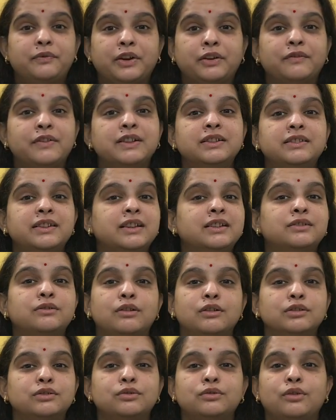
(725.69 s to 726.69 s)
frequency is
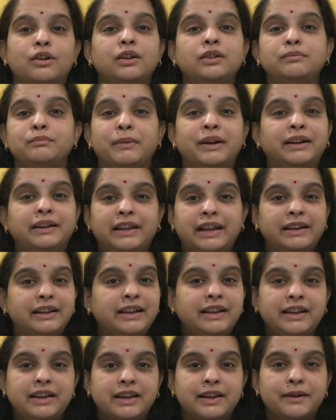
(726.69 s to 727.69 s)
also not
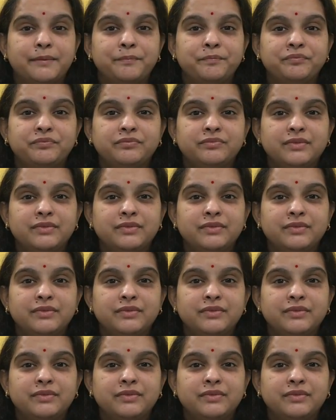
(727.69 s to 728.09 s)
maintaining here.